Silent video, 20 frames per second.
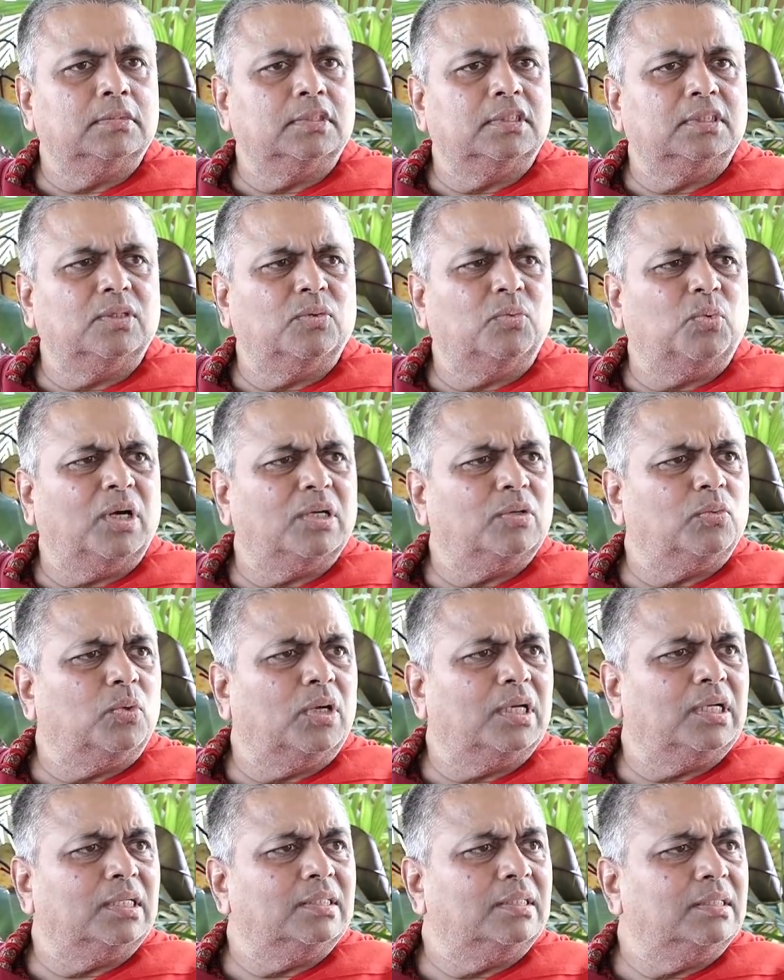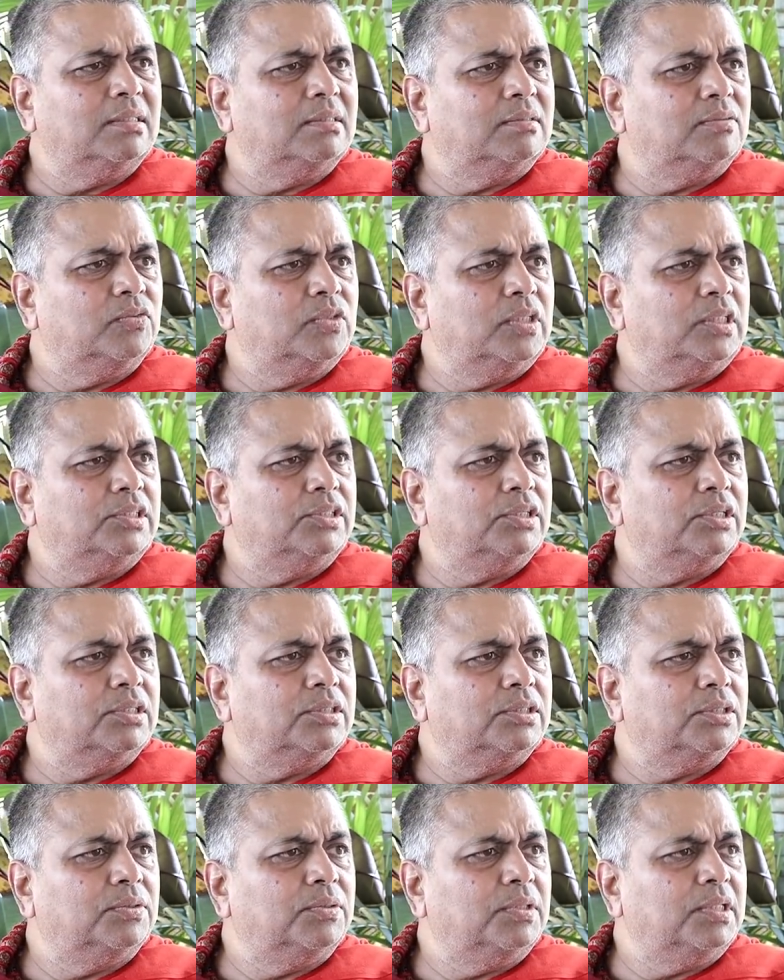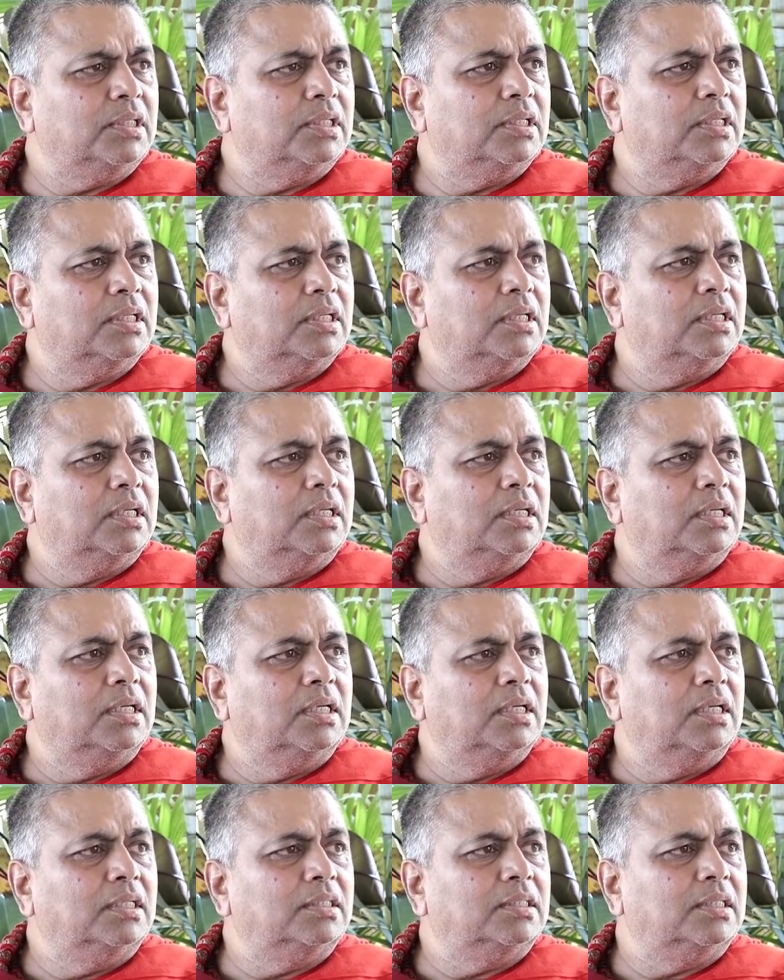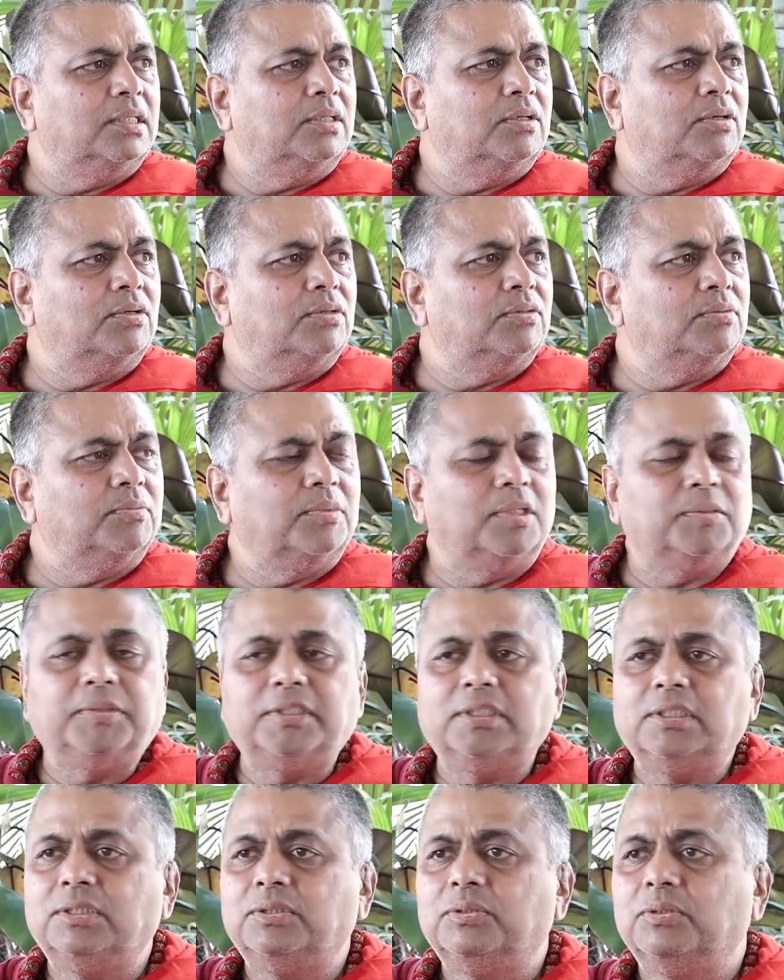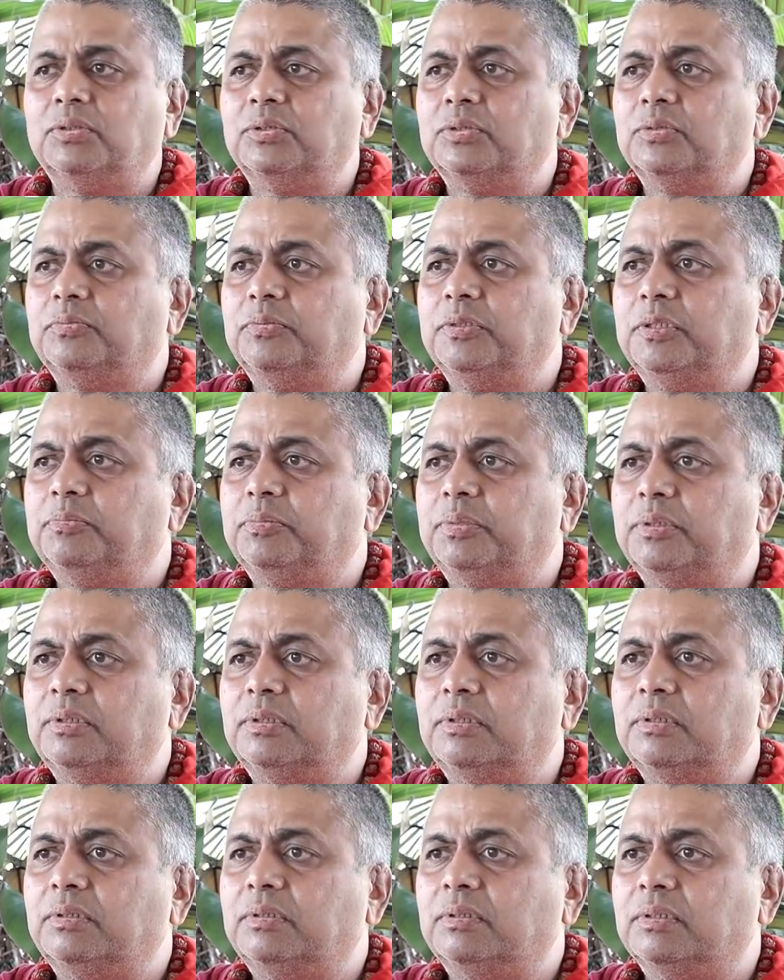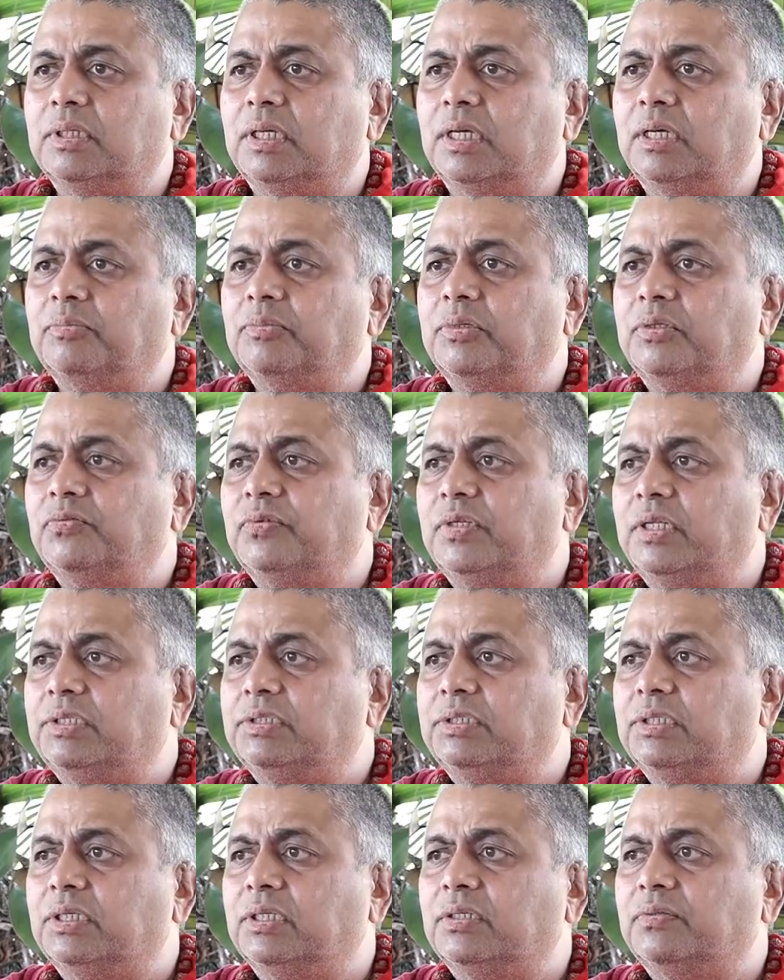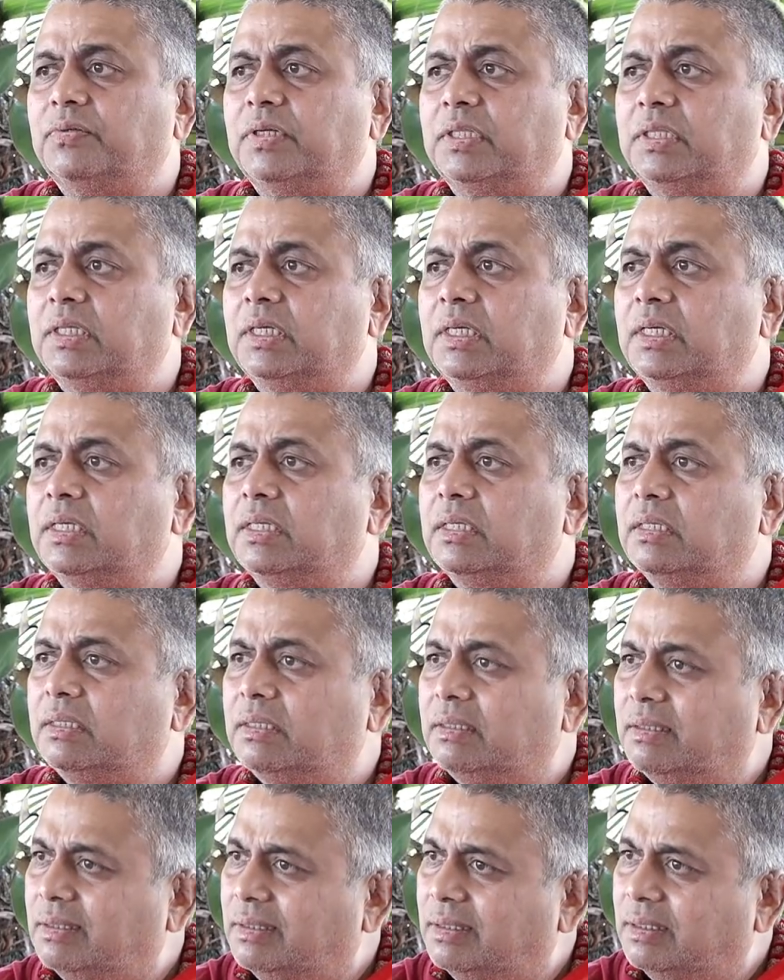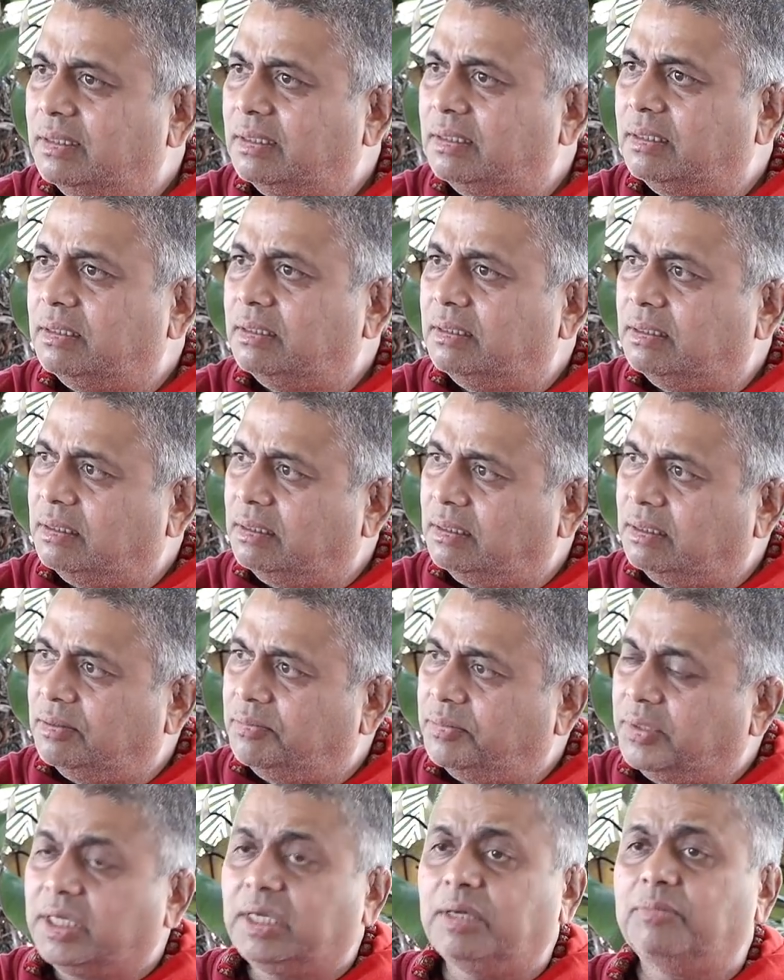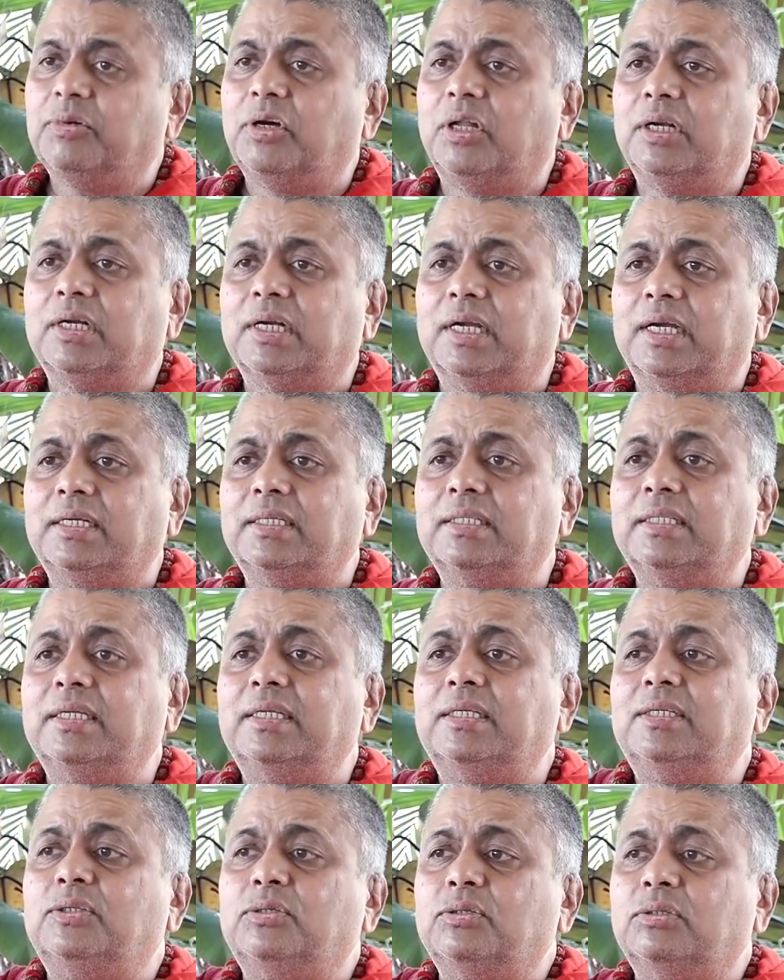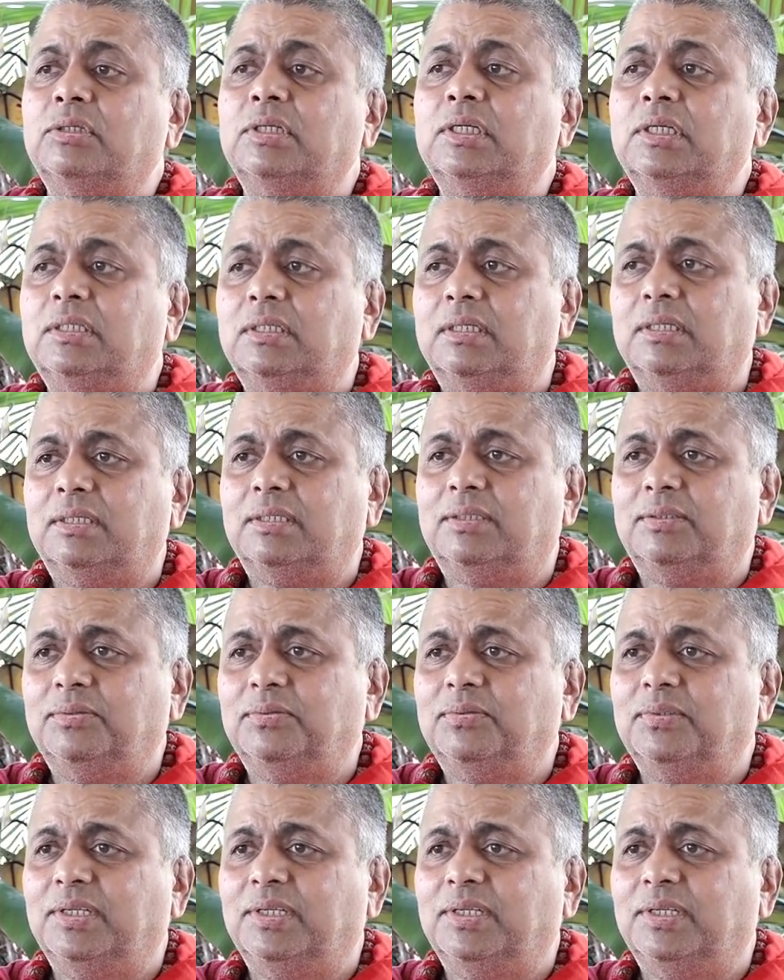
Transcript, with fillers: So what are these wheelchairs doing? I said, no, Babaji, those people came in wheelchair when they became all right. They donated.